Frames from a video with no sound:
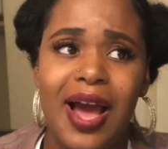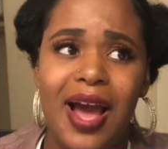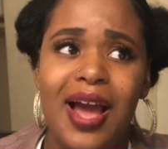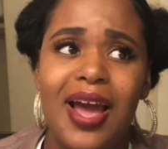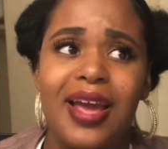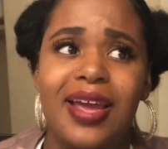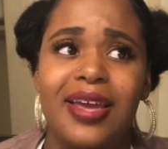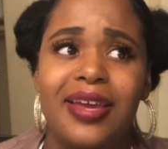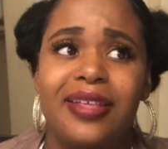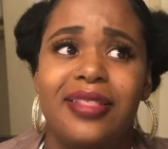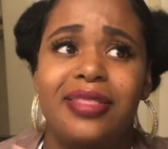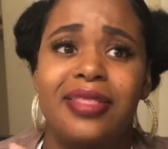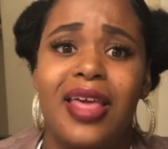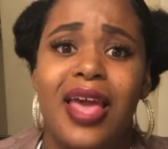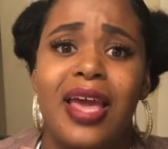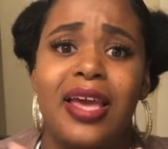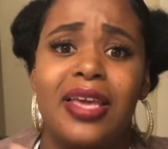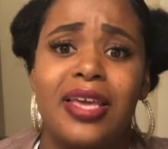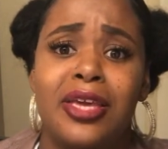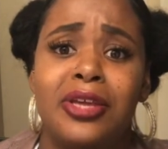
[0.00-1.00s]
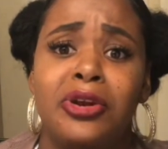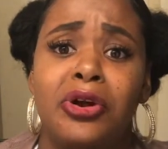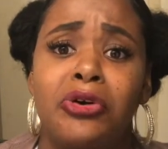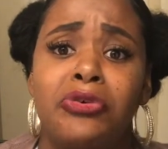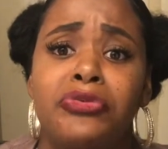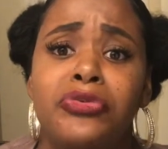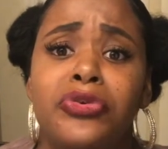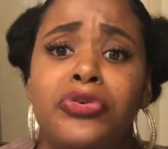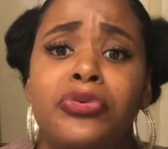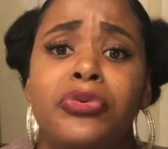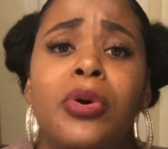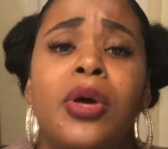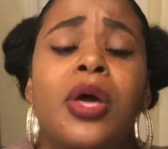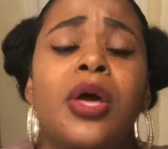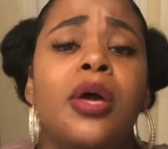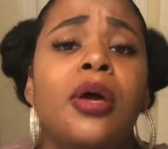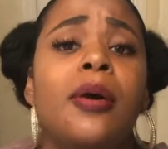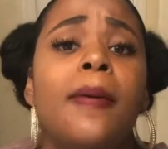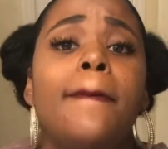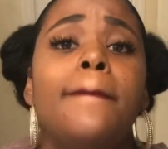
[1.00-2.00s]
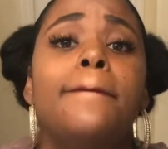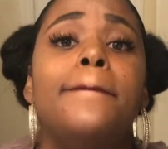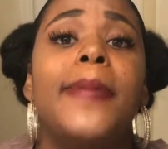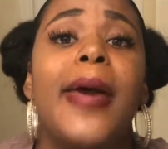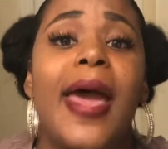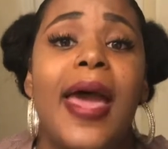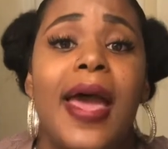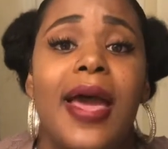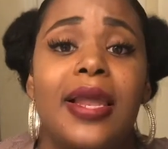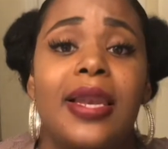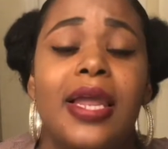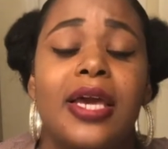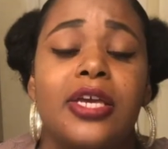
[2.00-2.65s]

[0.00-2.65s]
I hit that keto flu bad.